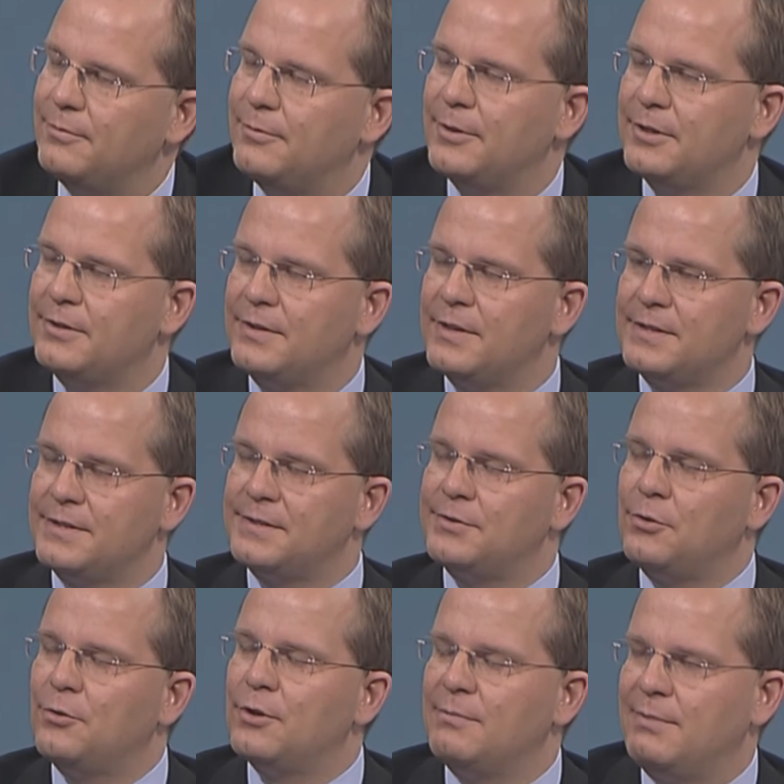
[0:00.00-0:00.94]
what this
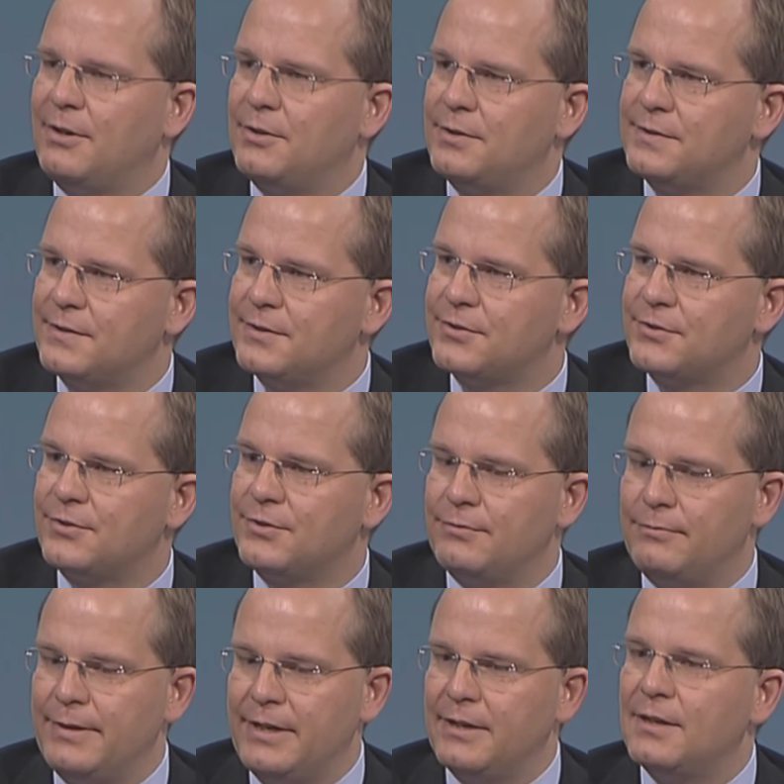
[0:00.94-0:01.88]
is all about is the
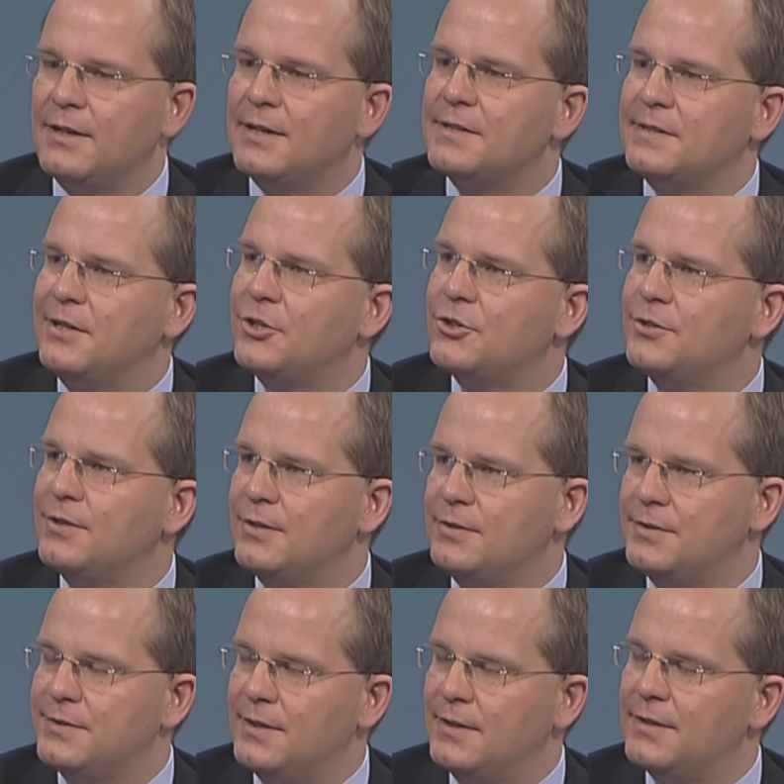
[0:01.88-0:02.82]
realization
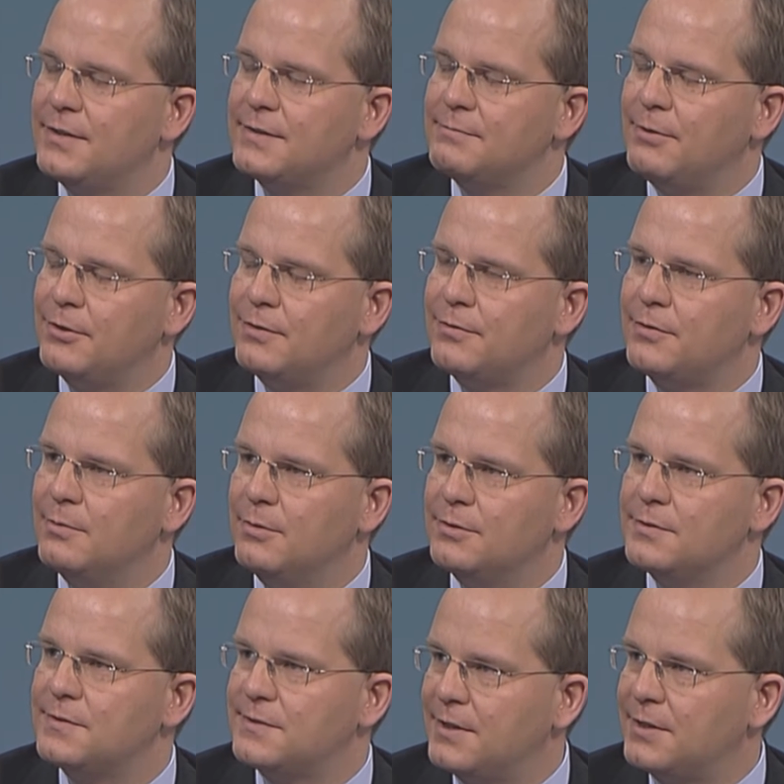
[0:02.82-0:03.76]
that New Zealand is one of the
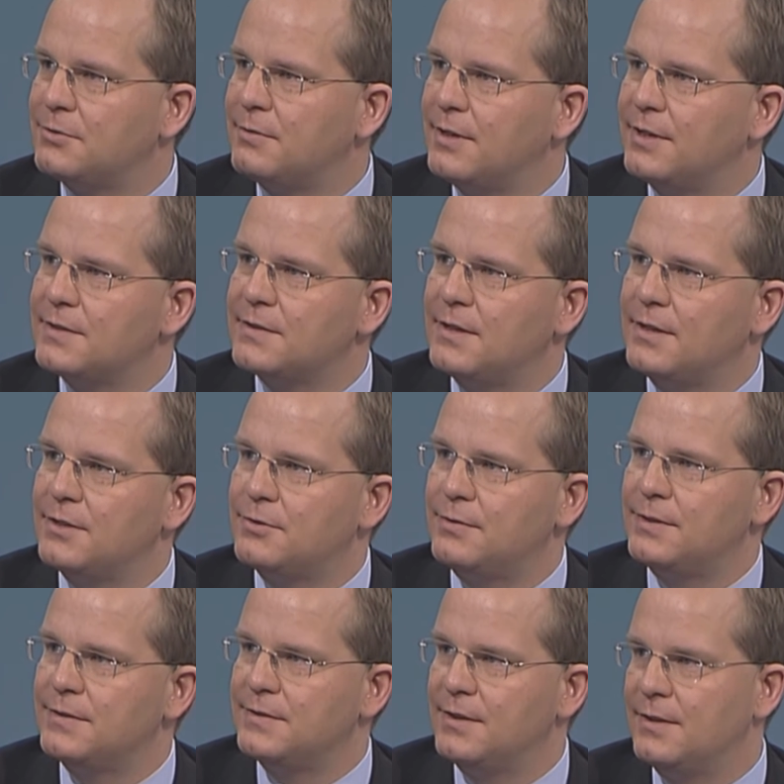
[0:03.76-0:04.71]
most centralized
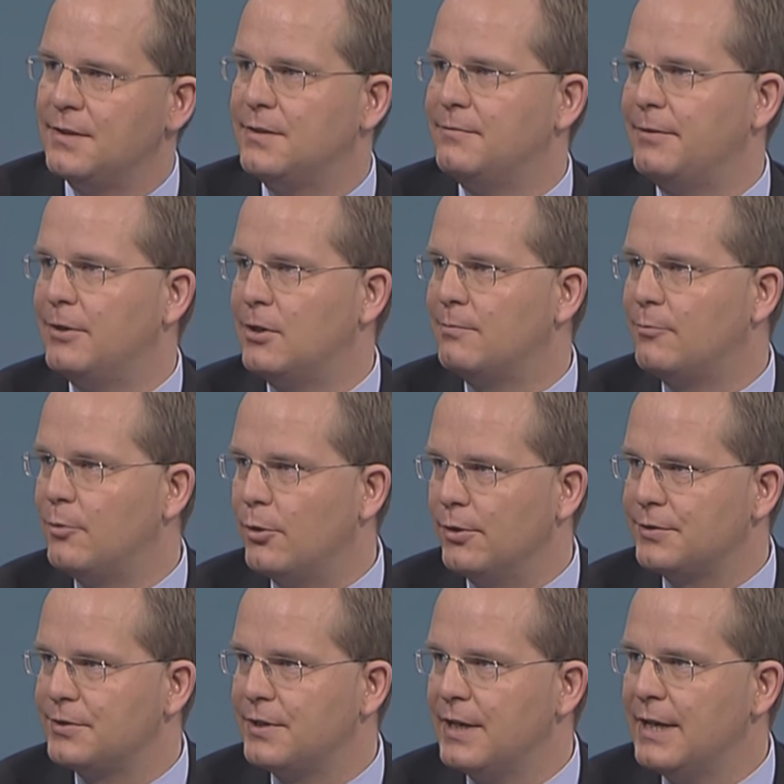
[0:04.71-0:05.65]
countries in the developed
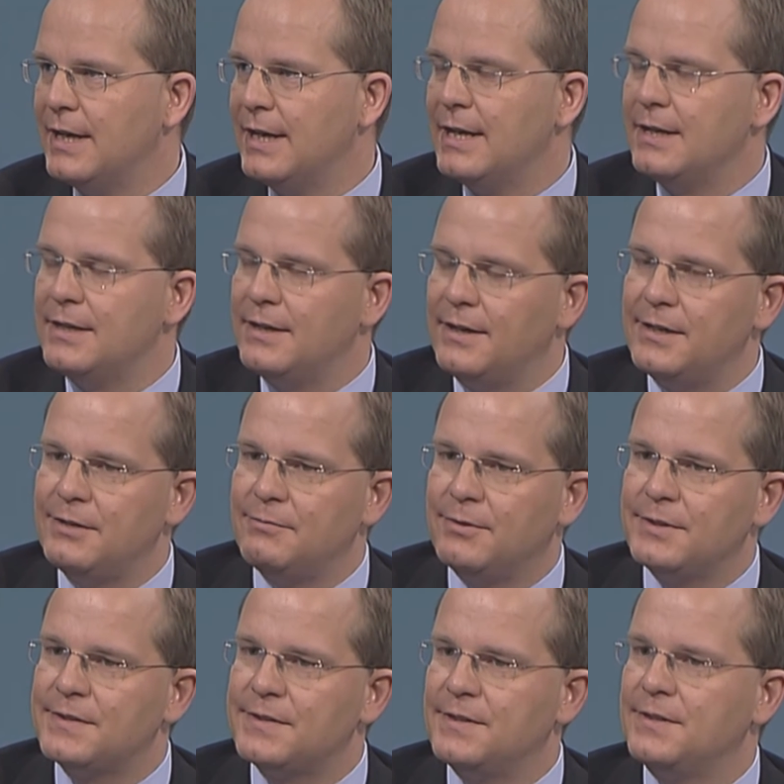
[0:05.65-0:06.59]
world.
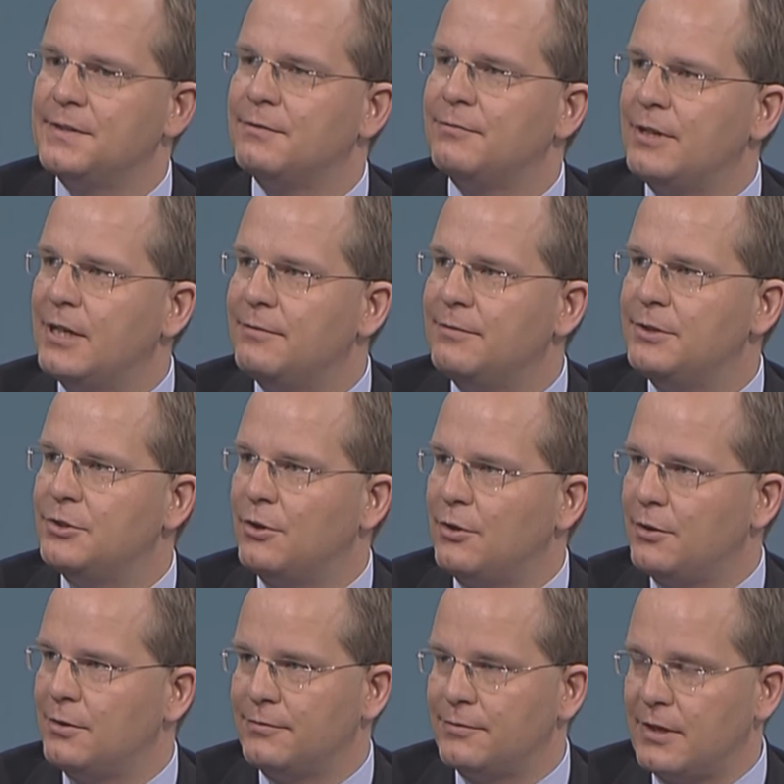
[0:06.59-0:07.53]
91 cents of every
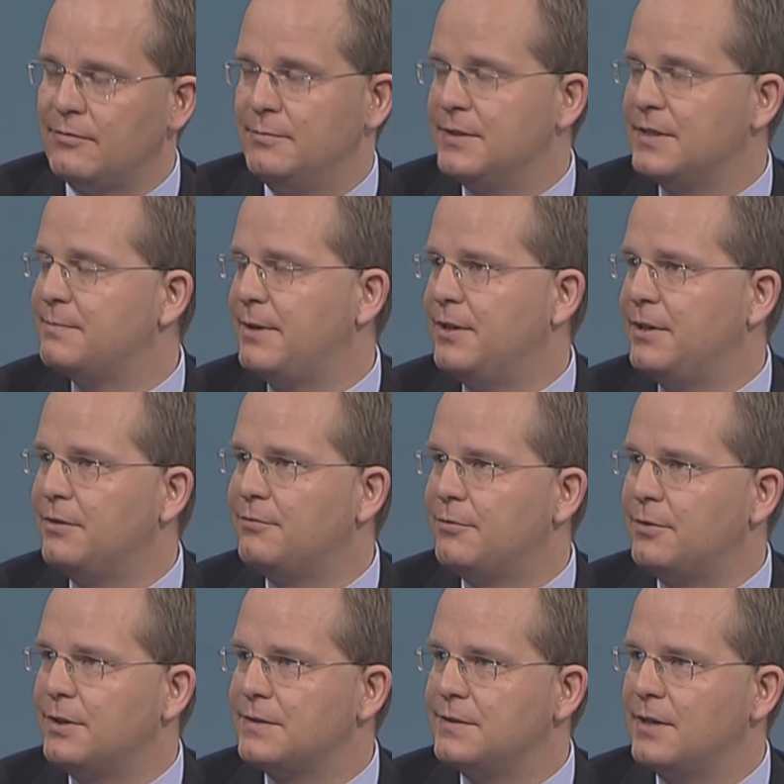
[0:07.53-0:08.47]
dollar of government spending,
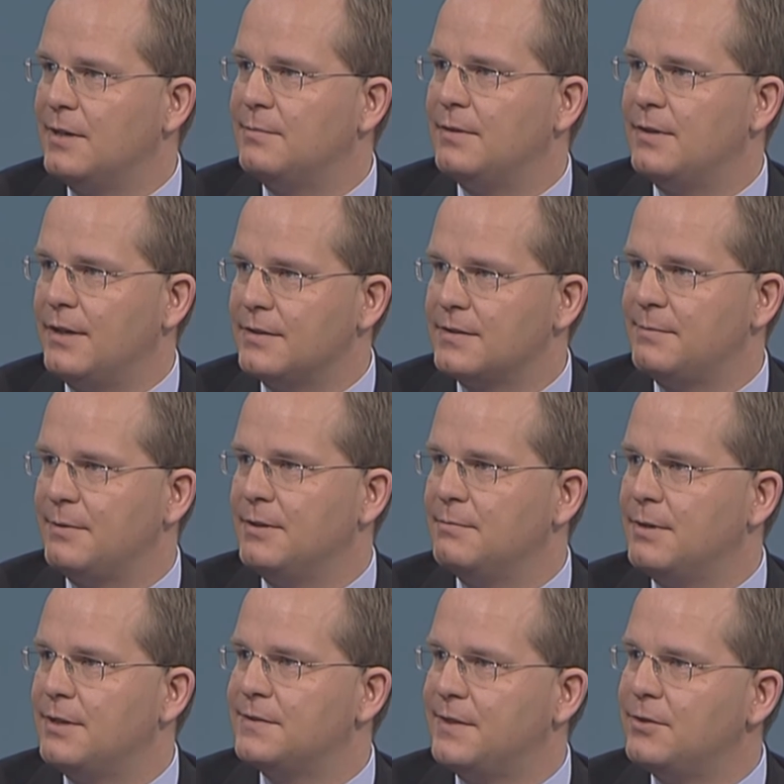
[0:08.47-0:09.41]
for example, are
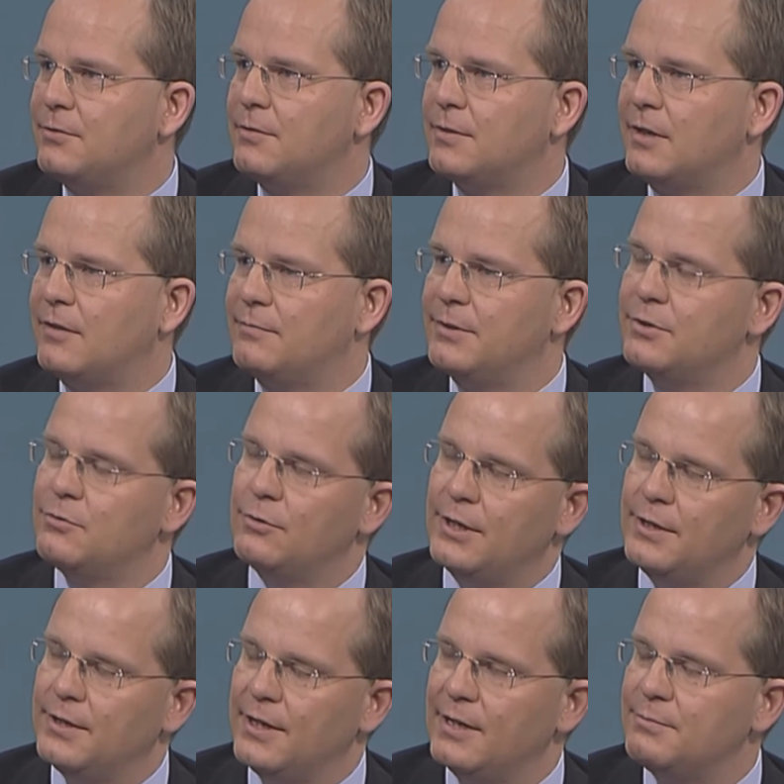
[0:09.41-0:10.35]
spent by central government,
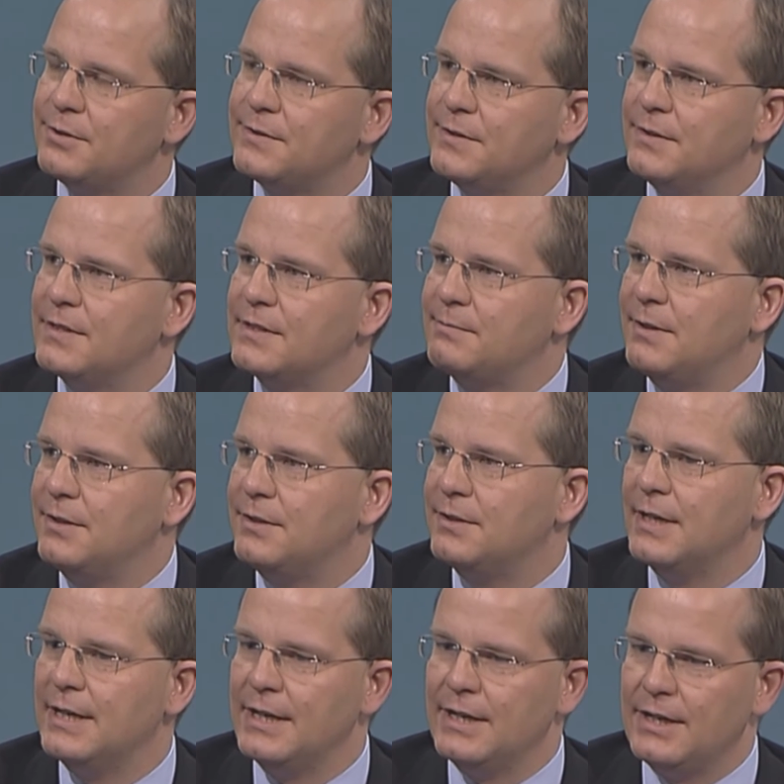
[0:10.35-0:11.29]
only 9%
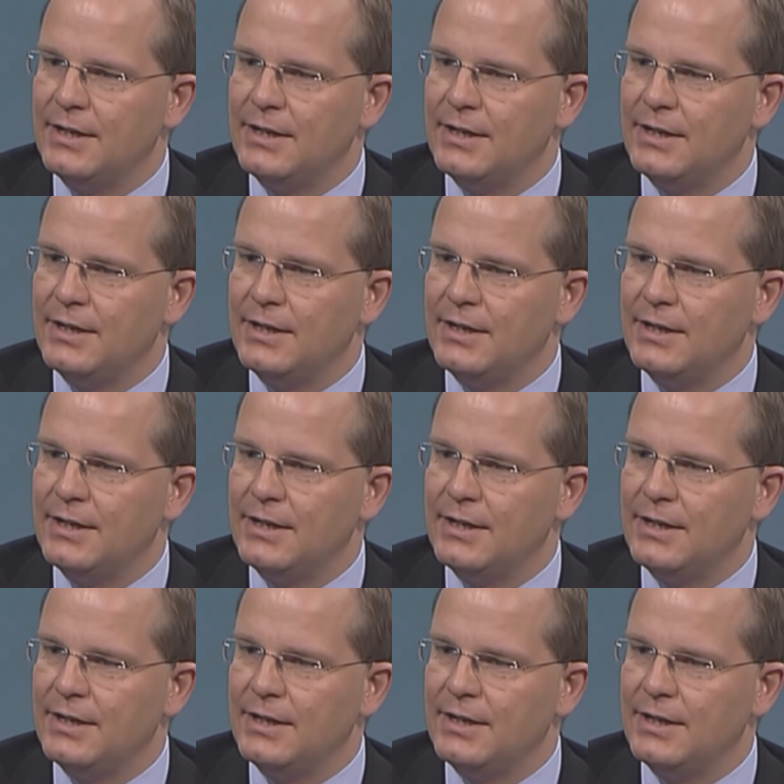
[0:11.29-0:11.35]
spent